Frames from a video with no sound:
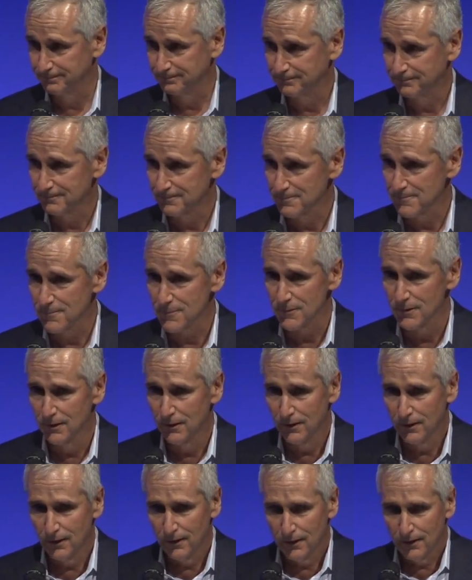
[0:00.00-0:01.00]

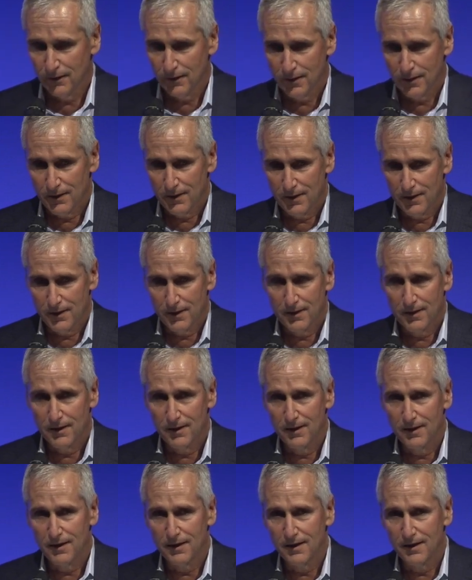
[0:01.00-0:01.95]
[no speech]